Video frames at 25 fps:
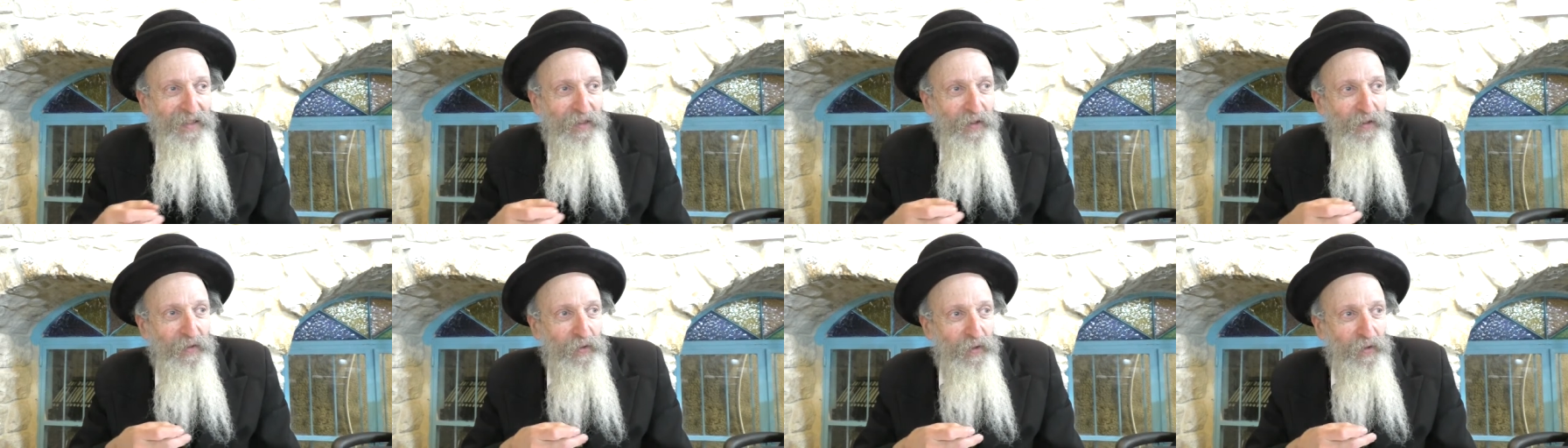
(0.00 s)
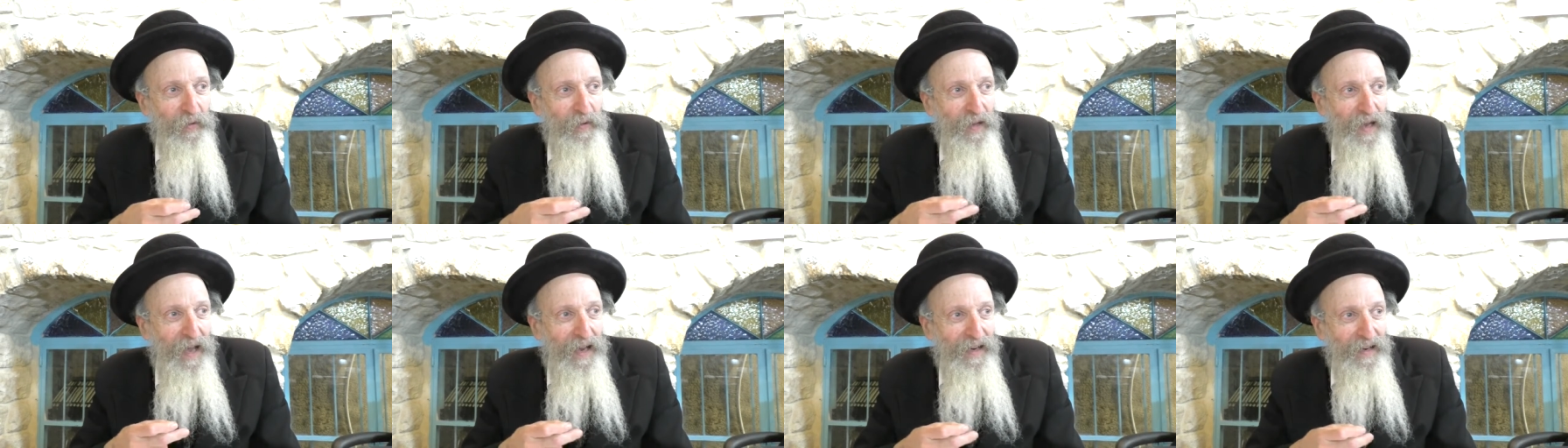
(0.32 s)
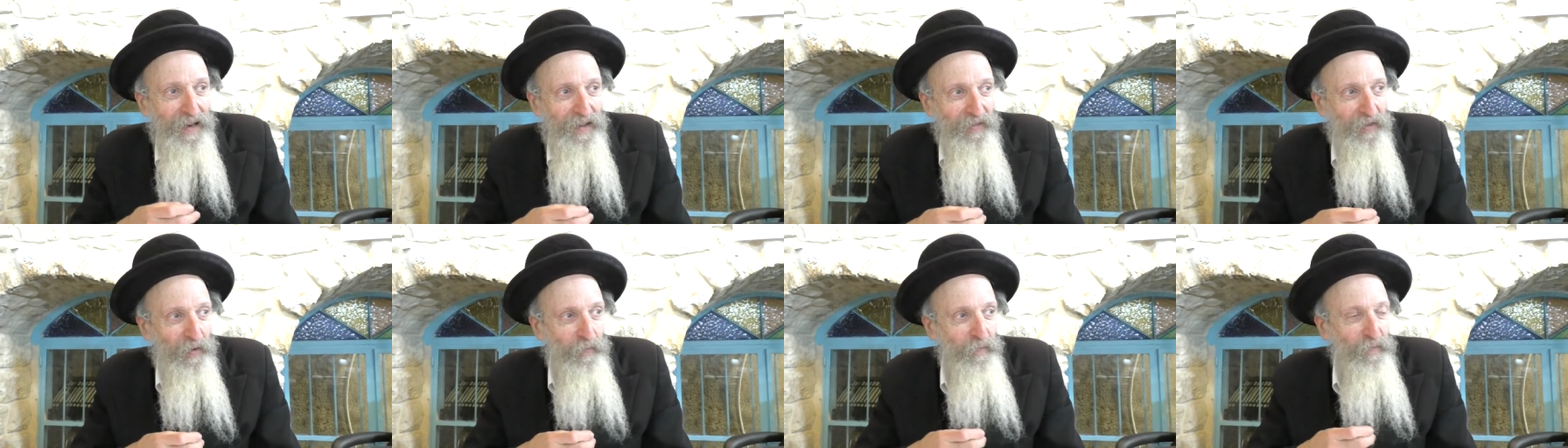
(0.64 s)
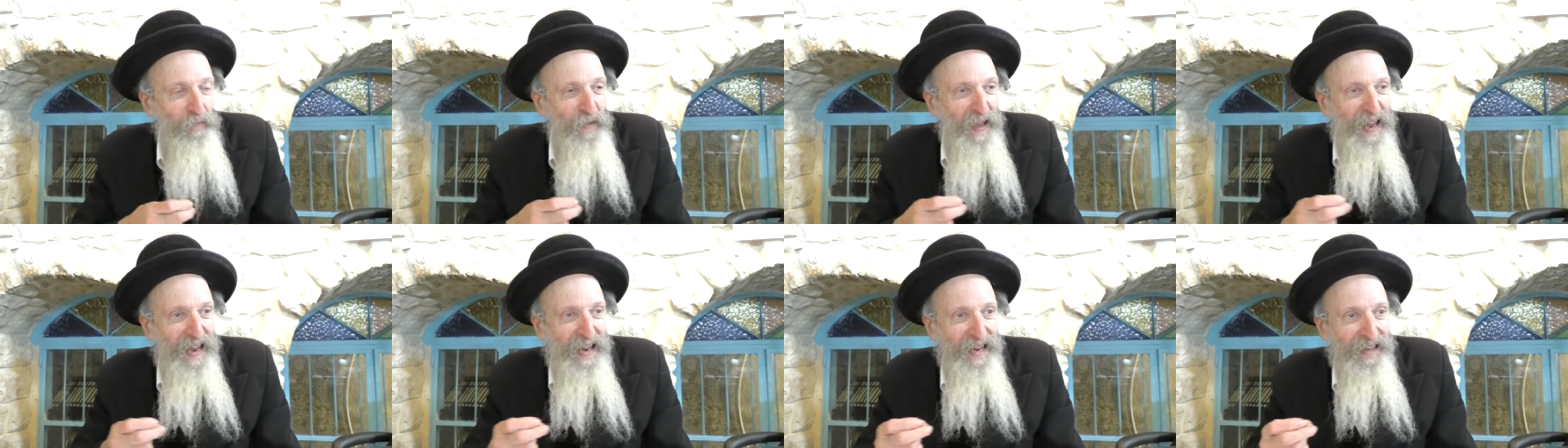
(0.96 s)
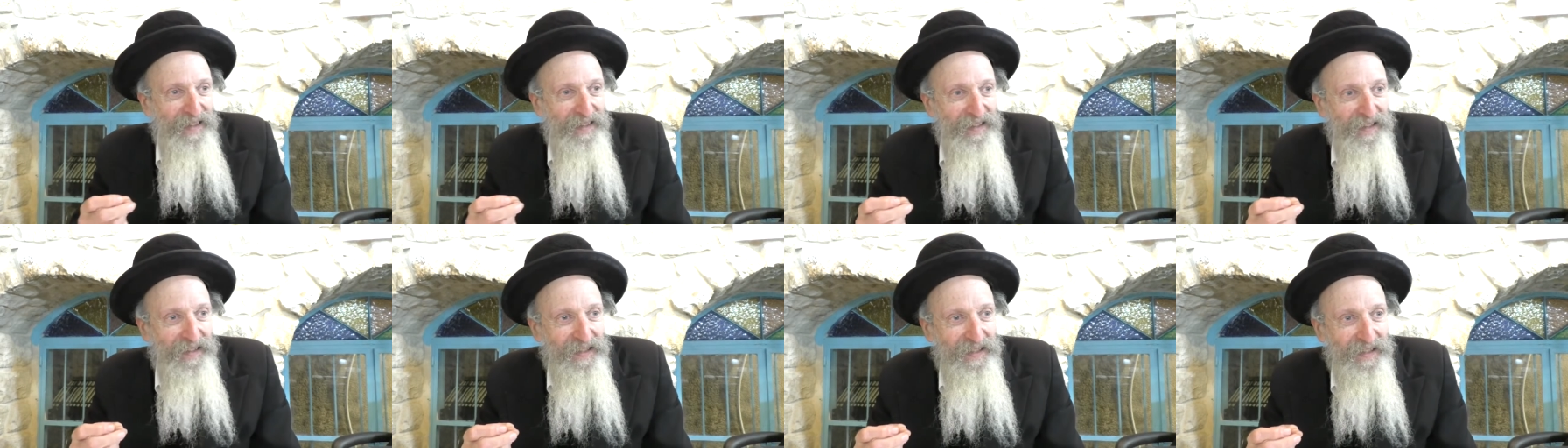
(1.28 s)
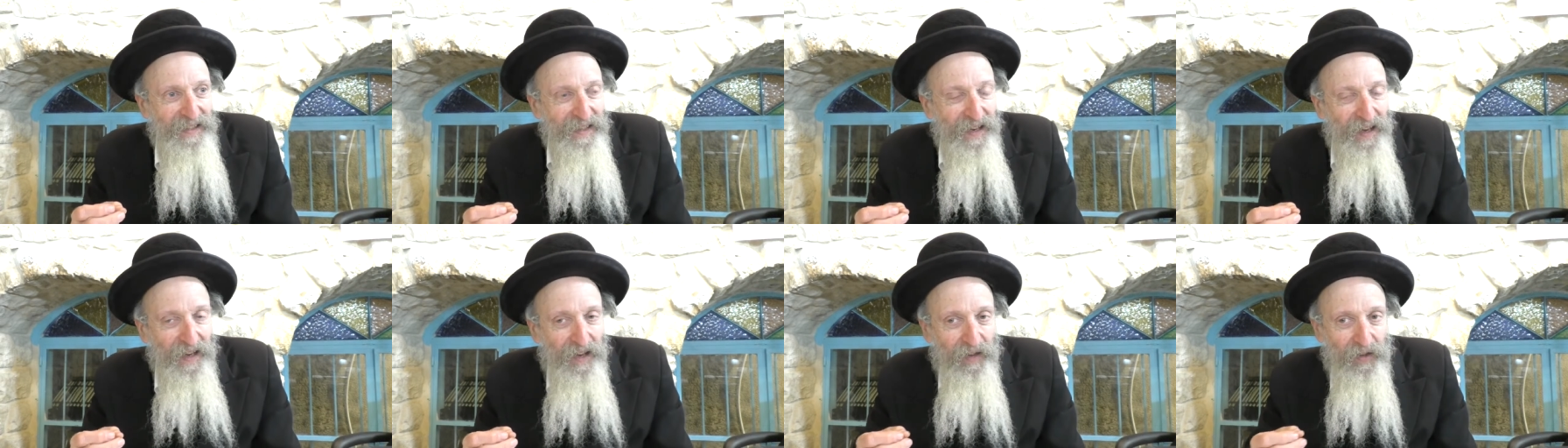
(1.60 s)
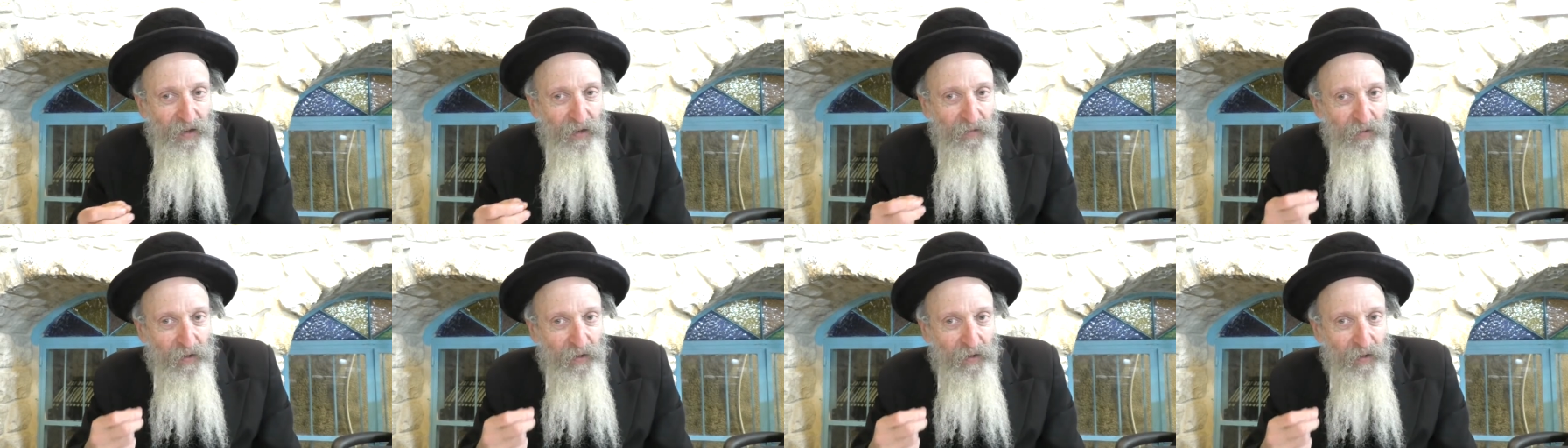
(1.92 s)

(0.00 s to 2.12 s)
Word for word: the, the and the veins, the,